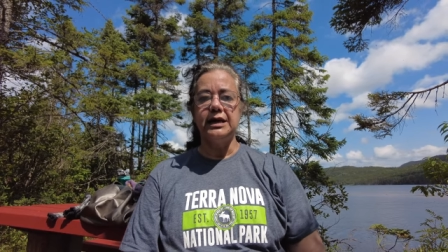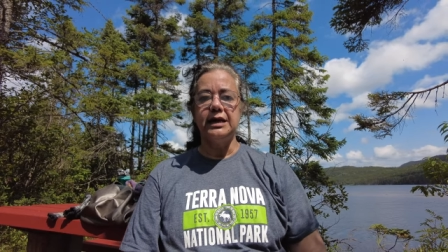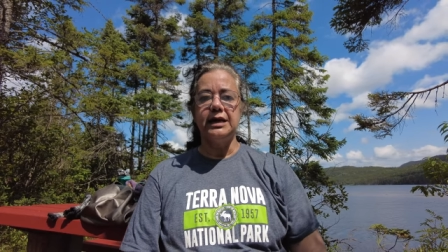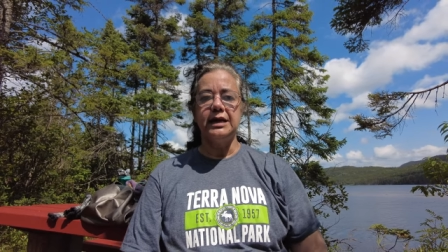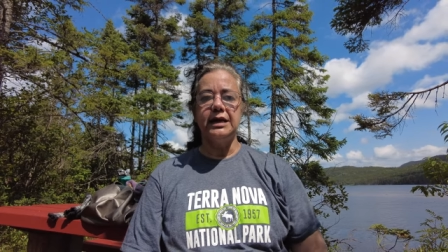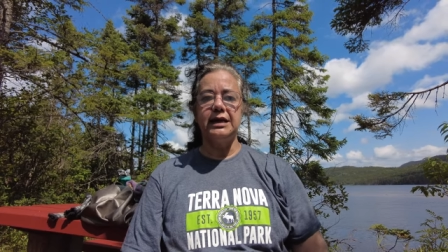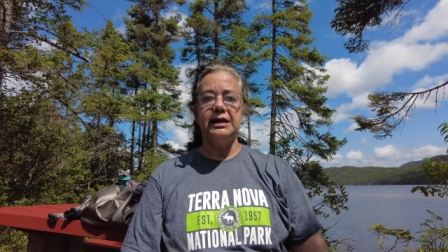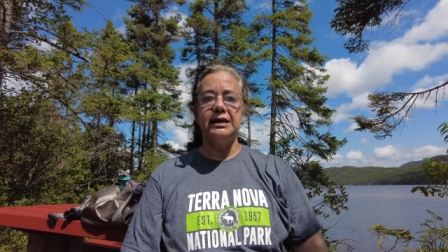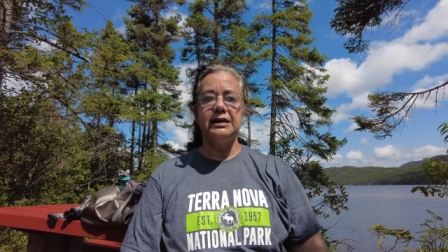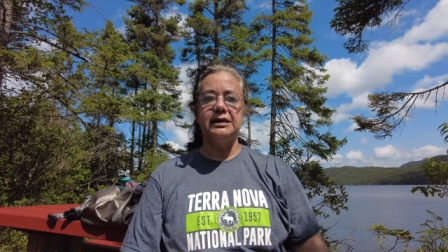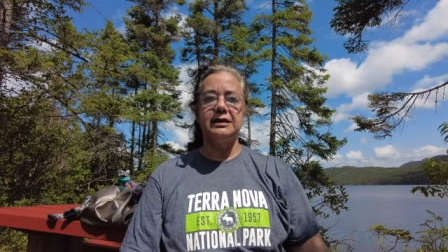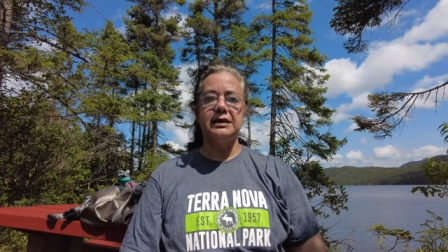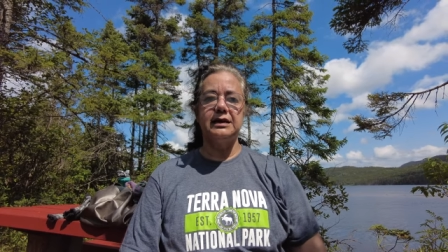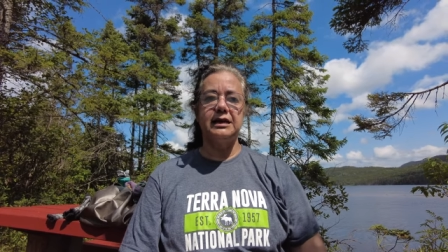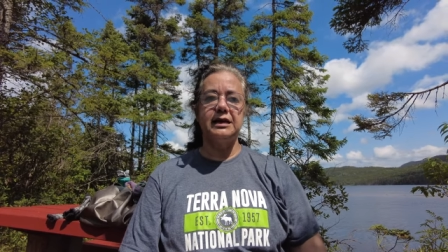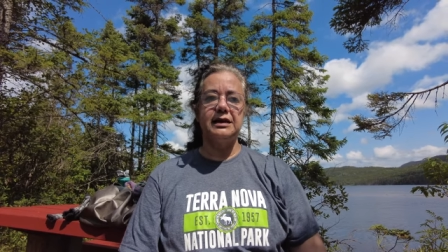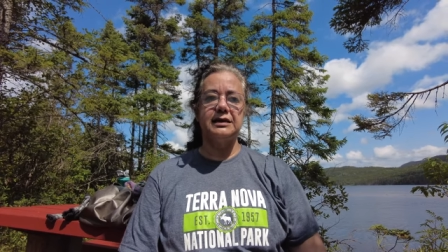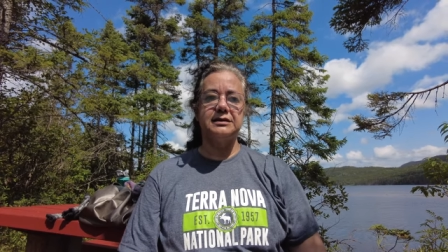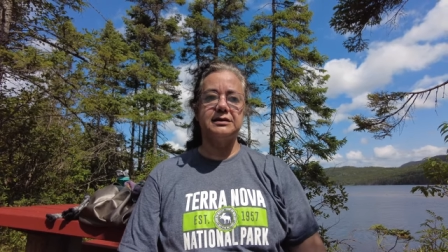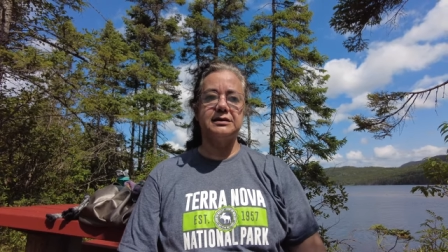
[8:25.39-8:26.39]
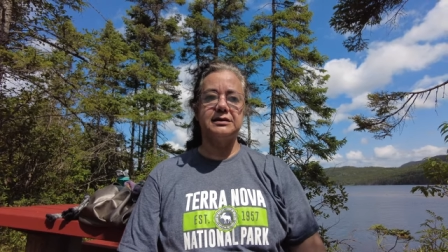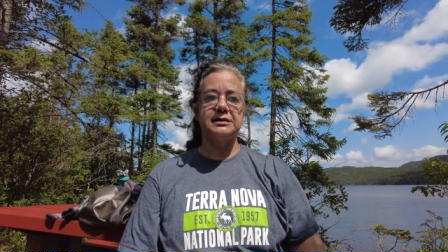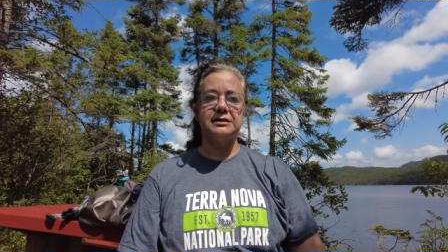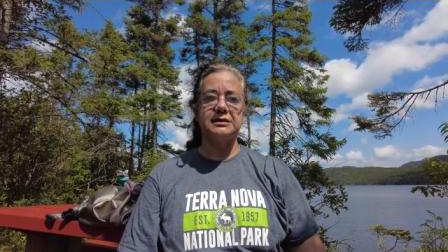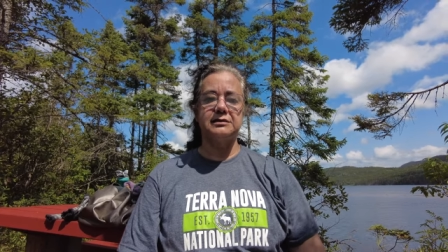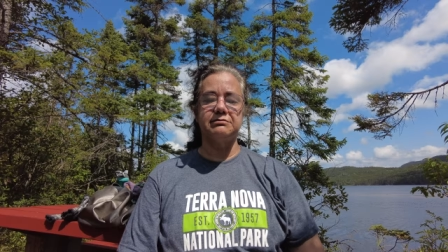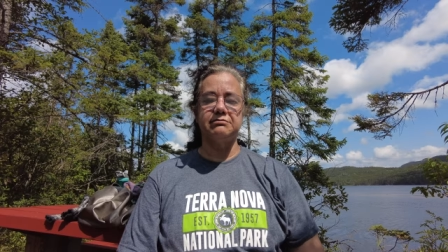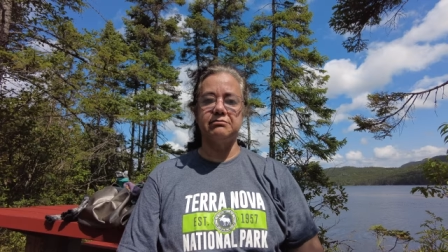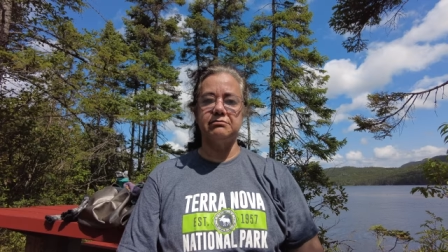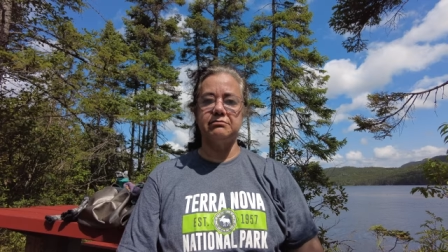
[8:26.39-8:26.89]
and it's
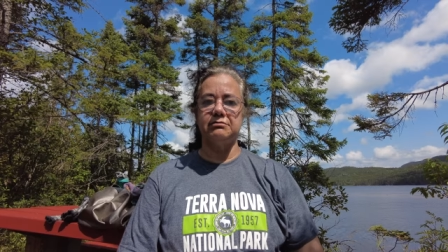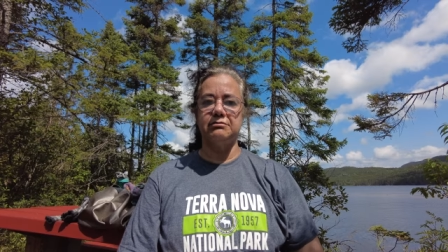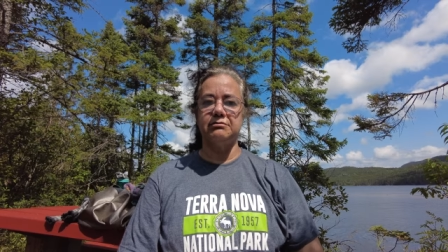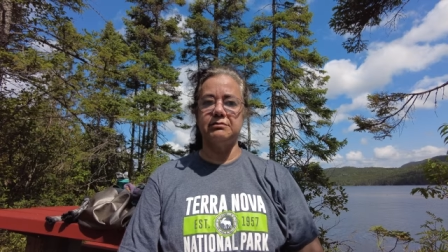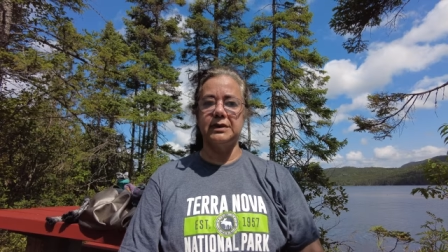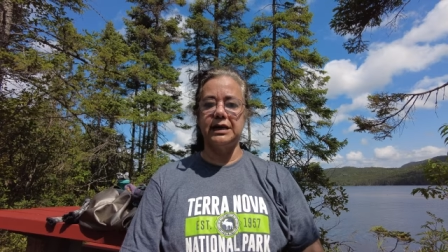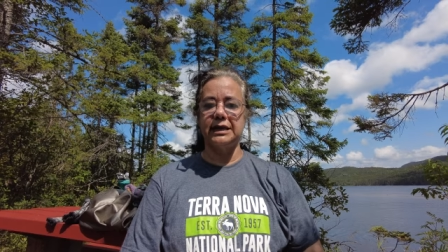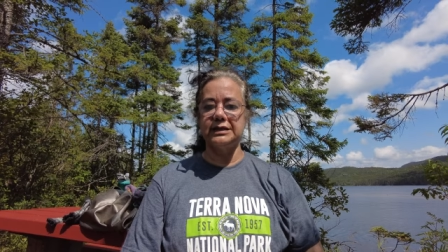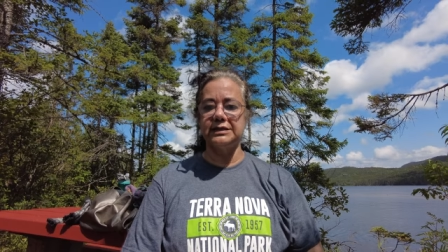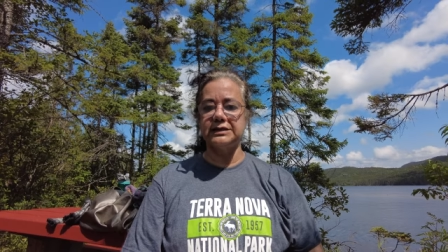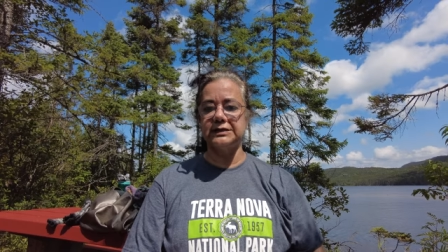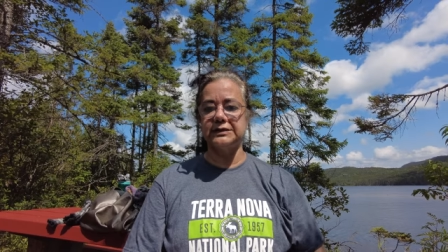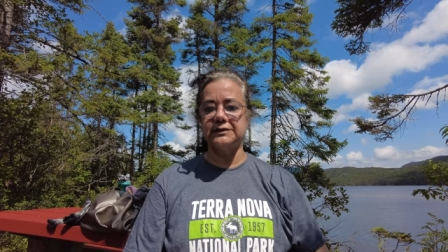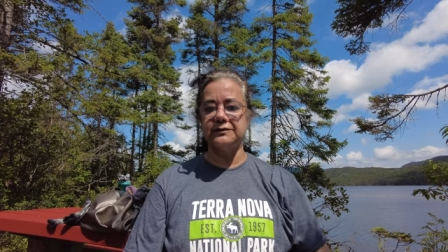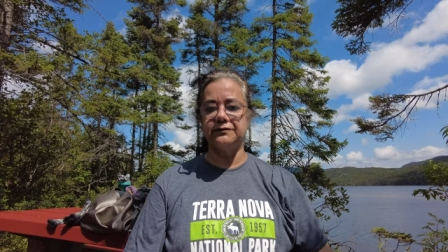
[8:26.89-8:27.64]
it's